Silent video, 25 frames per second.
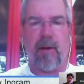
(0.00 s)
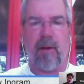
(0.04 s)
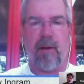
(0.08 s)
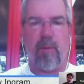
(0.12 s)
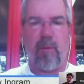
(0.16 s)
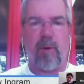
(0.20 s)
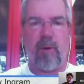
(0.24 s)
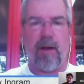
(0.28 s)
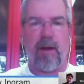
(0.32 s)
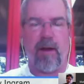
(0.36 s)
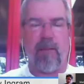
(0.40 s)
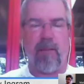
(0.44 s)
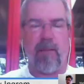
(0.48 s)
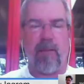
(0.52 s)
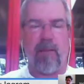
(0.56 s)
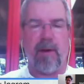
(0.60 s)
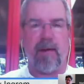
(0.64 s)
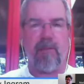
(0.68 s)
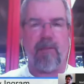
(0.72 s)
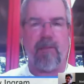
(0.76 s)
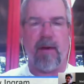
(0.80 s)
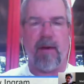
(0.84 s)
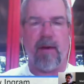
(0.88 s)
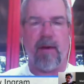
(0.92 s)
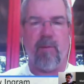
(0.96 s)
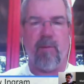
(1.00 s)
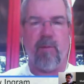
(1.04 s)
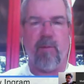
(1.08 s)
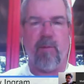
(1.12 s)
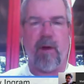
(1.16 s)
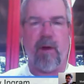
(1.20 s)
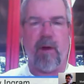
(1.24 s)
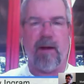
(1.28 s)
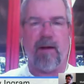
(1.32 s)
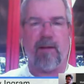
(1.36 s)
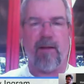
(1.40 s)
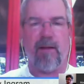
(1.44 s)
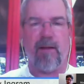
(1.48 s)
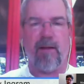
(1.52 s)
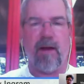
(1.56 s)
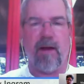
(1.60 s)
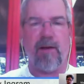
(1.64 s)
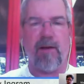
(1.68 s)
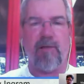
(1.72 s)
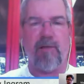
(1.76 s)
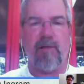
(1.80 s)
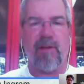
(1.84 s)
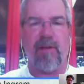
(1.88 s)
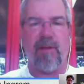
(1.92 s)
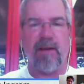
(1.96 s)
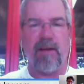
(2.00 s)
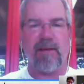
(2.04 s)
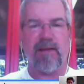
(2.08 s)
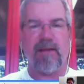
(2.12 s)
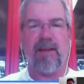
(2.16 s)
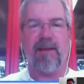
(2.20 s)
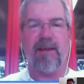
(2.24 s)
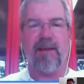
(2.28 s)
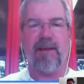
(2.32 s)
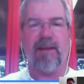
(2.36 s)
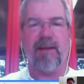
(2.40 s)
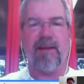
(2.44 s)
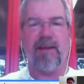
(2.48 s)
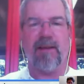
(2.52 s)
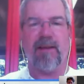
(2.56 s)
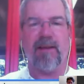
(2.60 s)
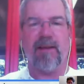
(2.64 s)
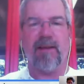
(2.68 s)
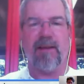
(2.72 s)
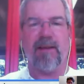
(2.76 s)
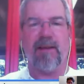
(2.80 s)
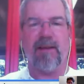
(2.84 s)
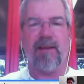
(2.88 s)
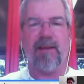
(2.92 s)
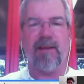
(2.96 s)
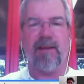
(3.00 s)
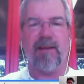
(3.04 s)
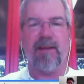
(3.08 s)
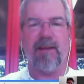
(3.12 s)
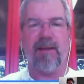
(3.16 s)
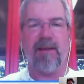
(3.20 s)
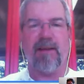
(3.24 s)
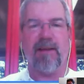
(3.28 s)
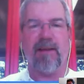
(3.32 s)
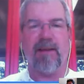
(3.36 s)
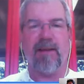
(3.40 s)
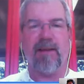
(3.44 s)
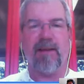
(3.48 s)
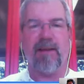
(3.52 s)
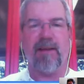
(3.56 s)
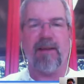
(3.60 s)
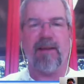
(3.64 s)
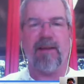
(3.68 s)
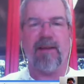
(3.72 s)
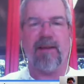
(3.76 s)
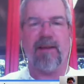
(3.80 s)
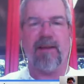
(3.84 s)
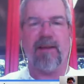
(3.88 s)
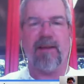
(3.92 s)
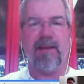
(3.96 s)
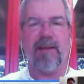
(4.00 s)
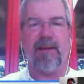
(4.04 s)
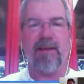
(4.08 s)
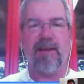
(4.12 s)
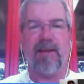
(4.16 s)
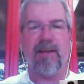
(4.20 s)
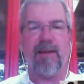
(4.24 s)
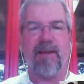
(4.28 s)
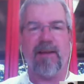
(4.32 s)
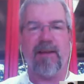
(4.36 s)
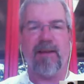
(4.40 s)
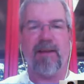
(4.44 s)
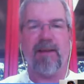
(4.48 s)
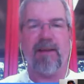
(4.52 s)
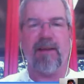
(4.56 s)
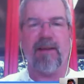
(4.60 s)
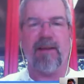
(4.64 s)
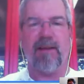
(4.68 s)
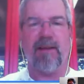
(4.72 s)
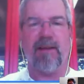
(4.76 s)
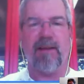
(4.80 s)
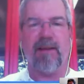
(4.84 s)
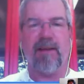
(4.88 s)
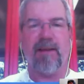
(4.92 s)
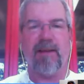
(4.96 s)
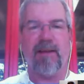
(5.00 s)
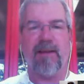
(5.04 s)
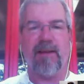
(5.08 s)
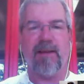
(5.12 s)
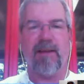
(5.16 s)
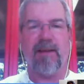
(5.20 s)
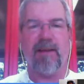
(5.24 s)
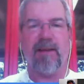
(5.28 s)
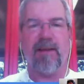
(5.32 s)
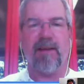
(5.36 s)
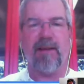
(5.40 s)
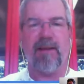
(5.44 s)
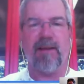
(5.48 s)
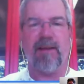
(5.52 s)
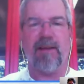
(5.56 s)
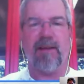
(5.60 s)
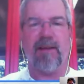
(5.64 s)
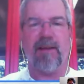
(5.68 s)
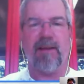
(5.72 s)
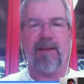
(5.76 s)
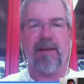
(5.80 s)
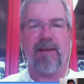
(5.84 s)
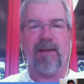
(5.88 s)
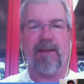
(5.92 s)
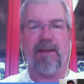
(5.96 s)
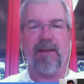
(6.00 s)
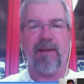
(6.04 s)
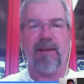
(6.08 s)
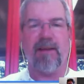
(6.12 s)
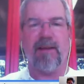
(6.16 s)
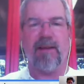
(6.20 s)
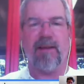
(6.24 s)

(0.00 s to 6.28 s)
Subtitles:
I mean, I think when a lot of these things started, news organizations were afraid, effectively,